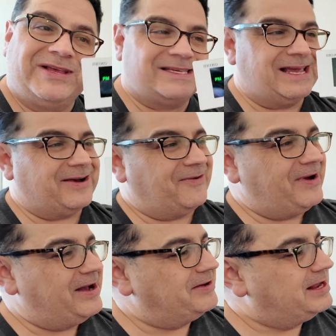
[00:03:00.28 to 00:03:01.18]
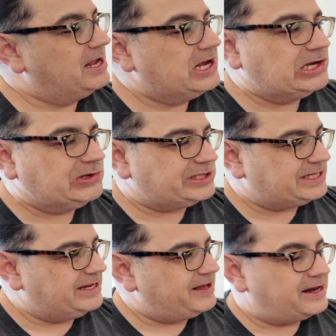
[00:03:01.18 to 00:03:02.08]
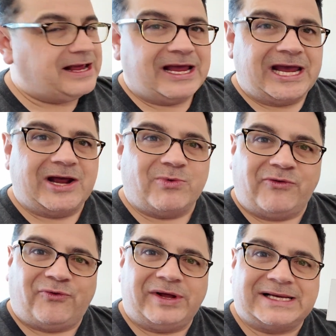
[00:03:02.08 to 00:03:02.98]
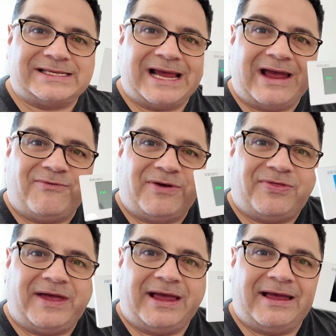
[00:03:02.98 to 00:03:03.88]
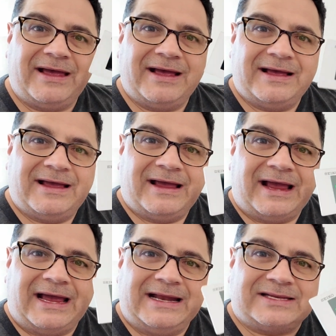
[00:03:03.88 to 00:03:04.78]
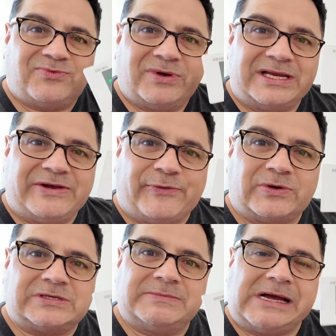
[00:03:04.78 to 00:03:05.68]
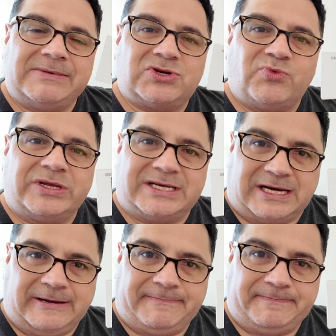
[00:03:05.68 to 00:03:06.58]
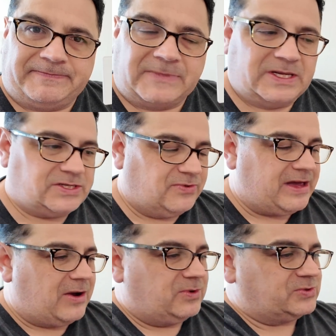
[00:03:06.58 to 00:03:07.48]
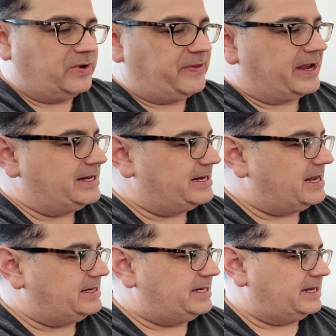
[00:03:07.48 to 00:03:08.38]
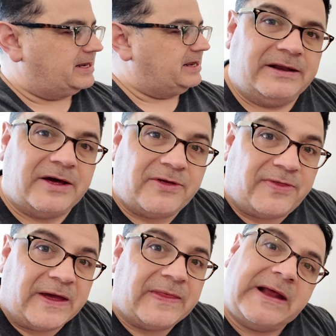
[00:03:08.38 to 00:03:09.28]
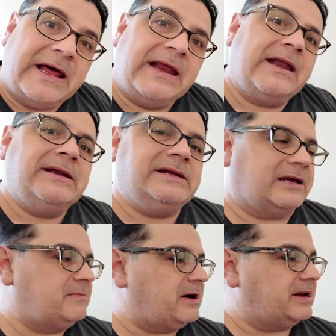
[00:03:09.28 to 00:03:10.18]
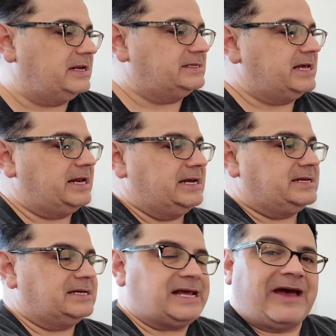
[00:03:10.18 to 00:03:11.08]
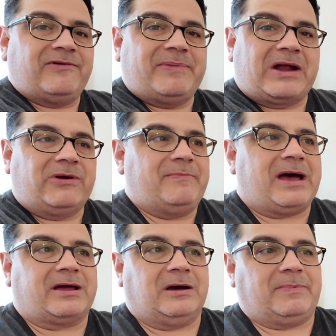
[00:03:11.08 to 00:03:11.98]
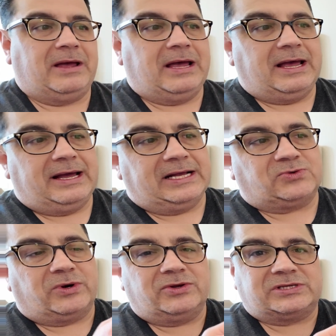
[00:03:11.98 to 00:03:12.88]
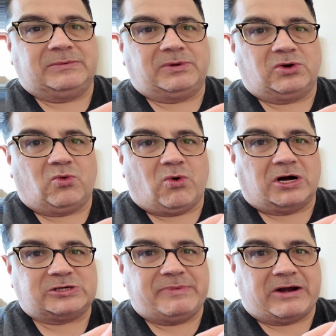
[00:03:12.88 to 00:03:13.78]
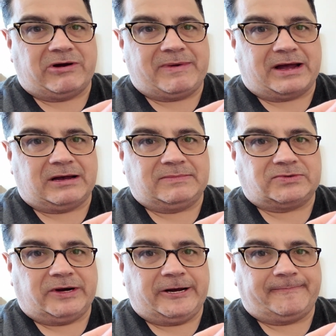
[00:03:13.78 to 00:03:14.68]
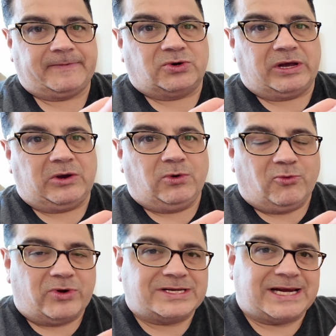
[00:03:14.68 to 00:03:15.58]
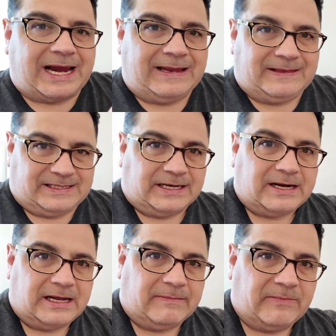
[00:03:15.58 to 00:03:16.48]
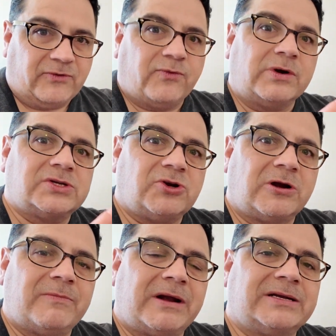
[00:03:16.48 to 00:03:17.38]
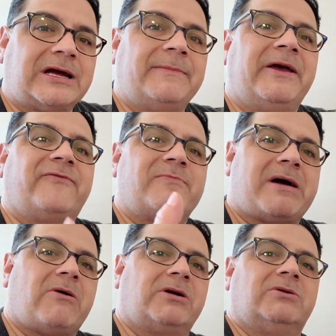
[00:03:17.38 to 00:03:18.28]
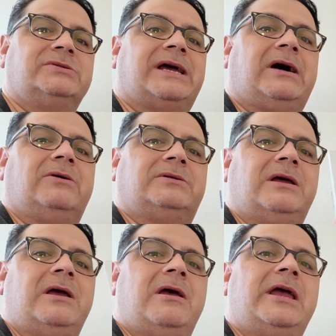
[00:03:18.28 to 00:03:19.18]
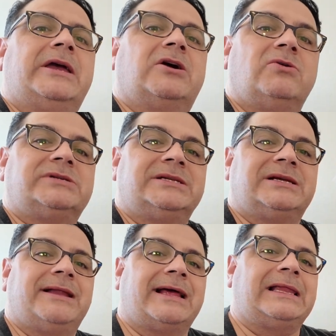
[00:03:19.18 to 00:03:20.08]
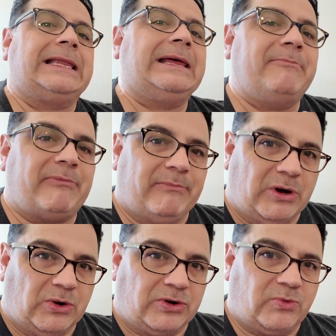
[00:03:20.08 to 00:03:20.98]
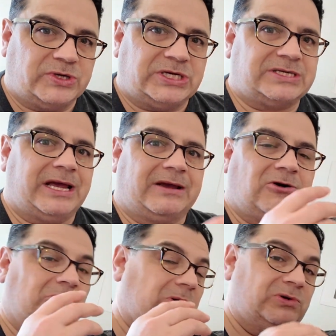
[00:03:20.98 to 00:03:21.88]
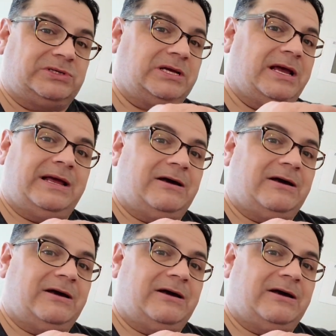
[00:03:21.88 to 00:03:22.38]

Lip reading: this thing around, you'll see that it reflects everything, and it's really difficult sometimes to read the time. So that was one thing I did not dig. Another thing that I didn't dig about it is that it does have a battery backup. It's one of those simple little watch battery backups, right? So it will retain the time for a certain amount of time if the power goes out. It goes into like limp mode, which is like almost